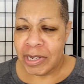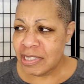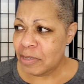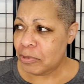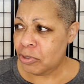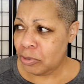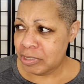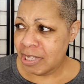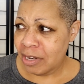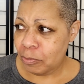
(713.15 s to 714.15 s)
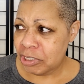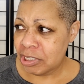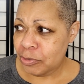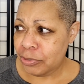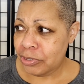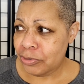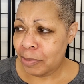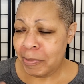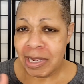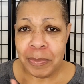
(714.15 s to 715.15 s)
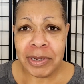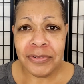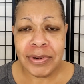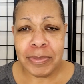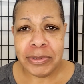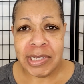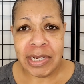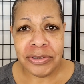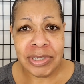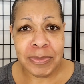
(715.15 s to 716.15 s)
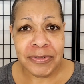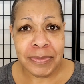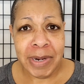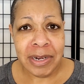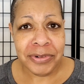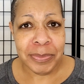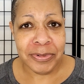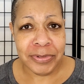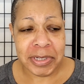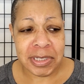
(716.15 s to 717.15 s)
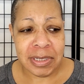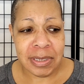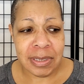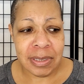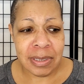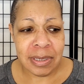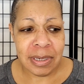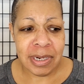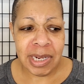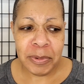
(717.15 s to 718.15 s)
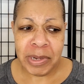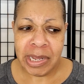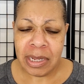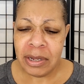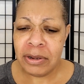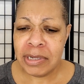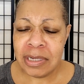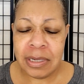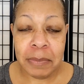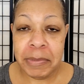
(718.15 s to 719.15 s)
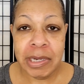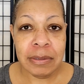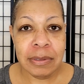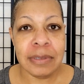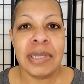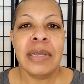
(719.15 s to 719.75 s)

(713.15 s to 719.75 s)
I said, well, who is that and what's she going to do? I'm like, I'm here for the Botox treatment for migraine prevention. And they were like, oh, then I'm like, uh.